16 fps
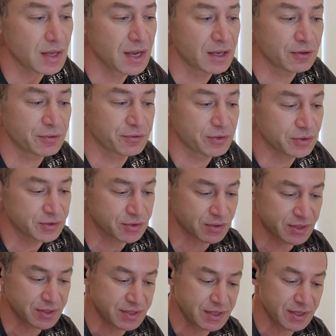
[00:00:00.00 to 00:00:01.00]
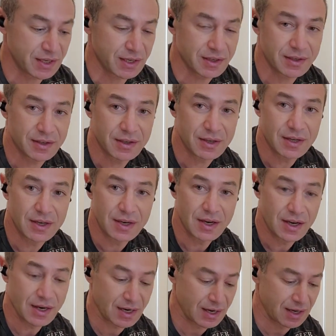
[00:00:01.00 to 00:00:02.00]
and the filter is here.
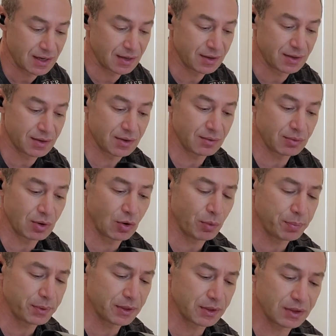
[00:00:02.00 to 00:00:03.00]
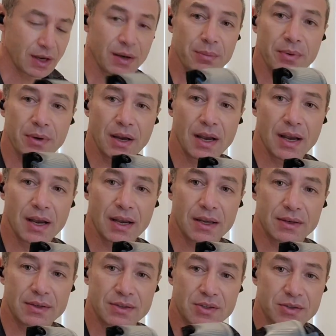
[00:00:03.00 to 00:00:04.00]
We open it up
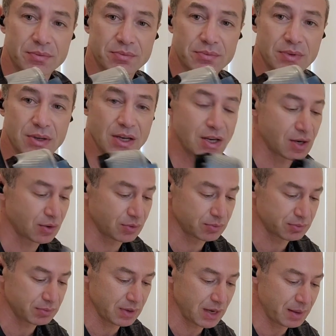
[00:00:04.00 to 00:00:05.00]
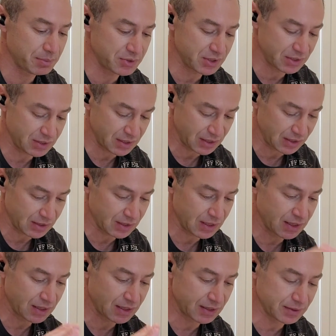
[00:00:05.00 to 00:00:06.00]
and, you know, empty the
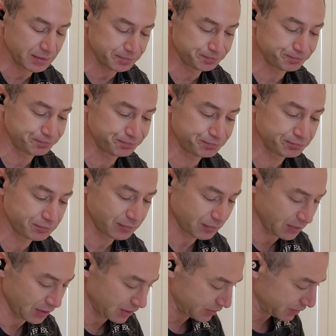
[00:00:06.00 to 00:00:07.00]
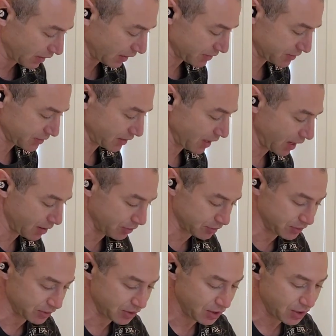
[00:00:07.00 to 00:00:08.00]
dust
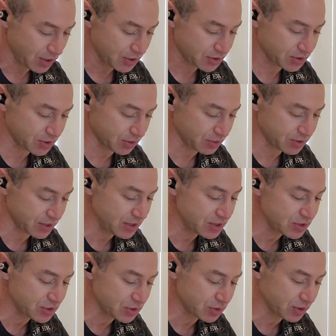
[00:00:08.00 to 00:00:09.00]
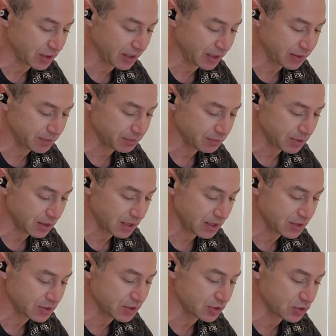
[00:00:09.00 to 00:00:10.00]
out. So easy to clean,
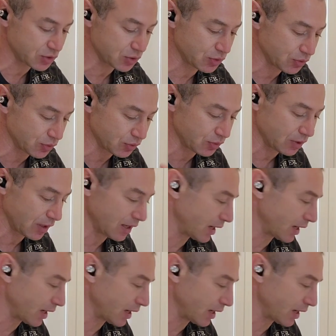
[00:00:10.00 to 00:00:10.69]
easy to